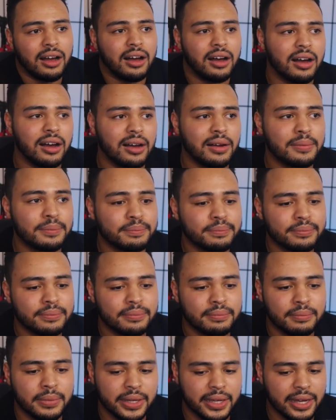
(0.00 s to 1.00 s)

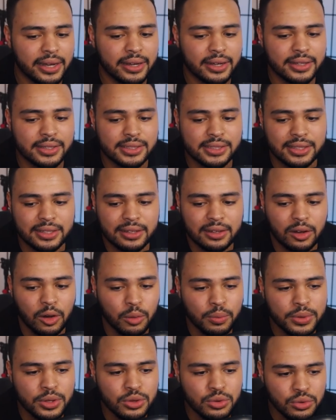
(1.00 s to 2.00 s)
But yeah, guys,
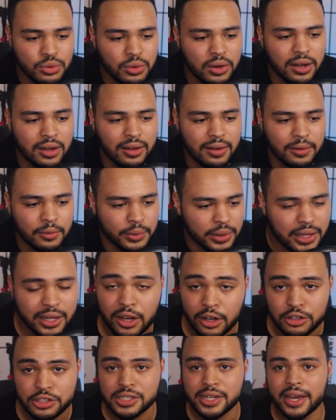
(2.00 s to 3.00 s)
hope you
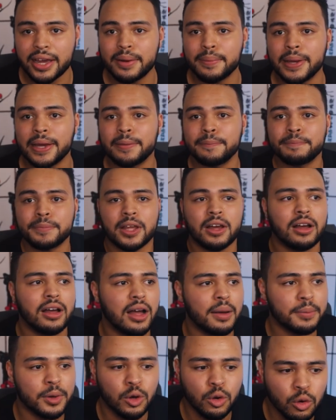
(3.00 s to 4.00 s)
really understand, man.
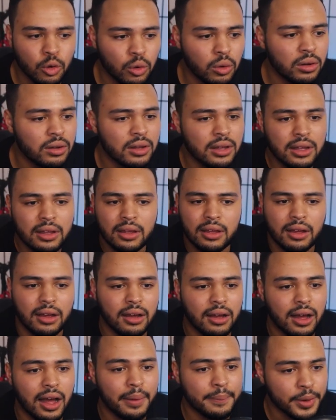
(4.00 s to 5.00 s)
I'm cool,
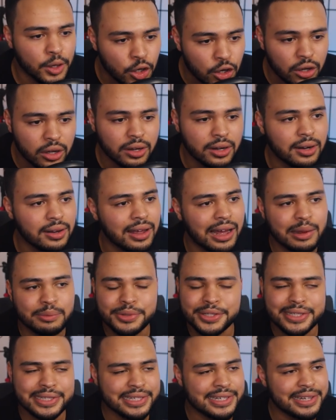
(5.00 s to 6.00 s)
I'm good, I
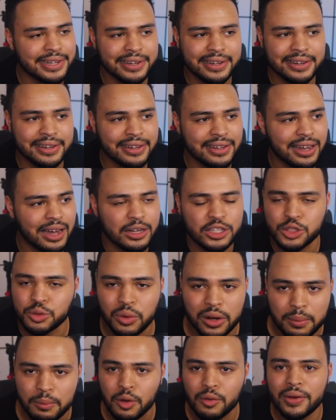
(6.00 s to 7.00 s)
just
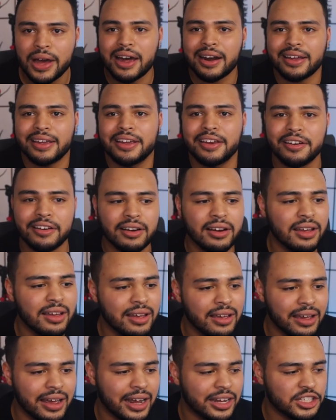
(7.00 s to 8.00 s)
want to move out of here,
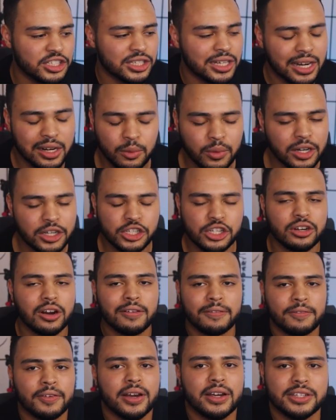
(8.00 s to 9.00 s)
and I just kind of want to
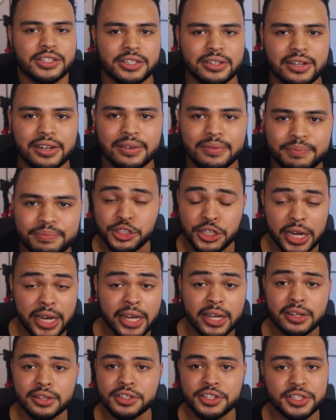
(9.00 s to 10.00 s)
start fresh, you know.
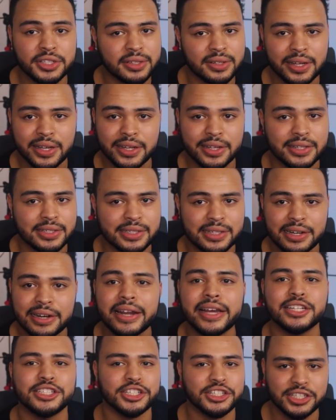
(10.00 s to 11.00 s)
Change is
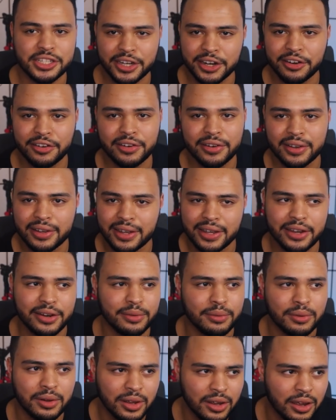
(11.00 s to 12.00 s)
necessary
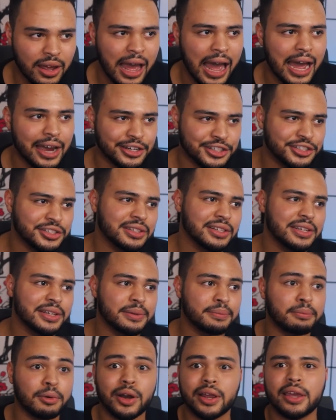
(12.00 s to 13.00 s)
in
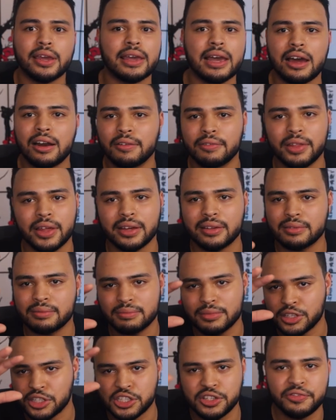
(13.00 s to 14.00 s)
actually breaking out of like
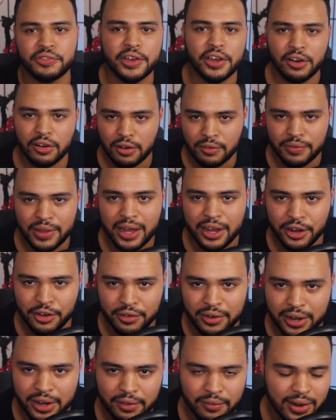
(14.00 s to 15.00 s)
the sphere of that
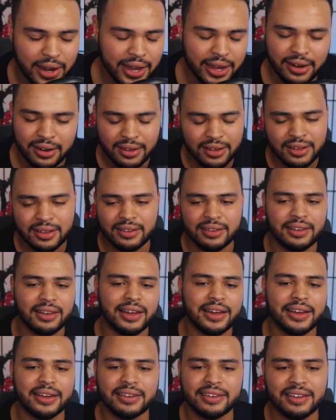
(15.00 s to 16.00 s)
you're in, right?
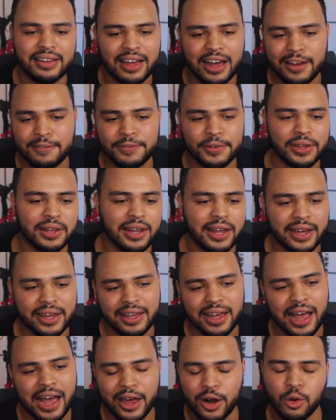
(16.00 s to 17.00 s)
Like, I feel
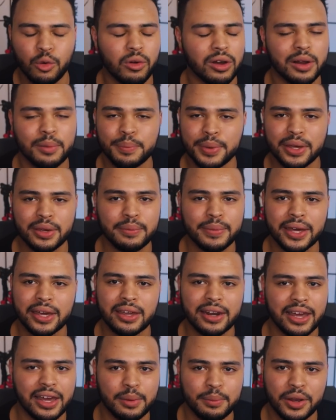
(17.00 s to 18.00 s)
like I don't want to be
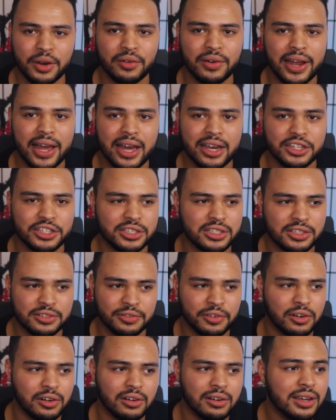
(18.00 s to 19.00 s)
making anime reactions
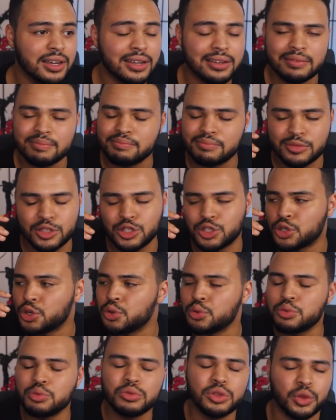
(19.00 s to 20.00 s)
for
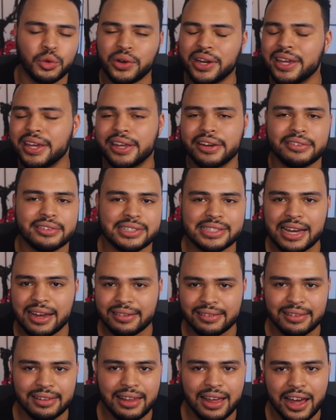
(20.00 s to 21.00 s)
2-3 years
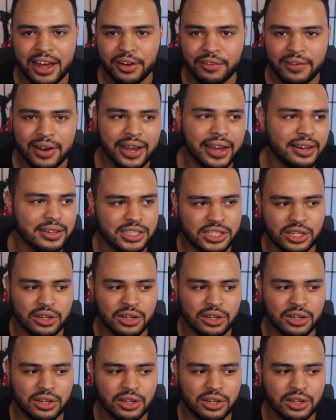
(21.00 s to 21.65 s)
down the line, right?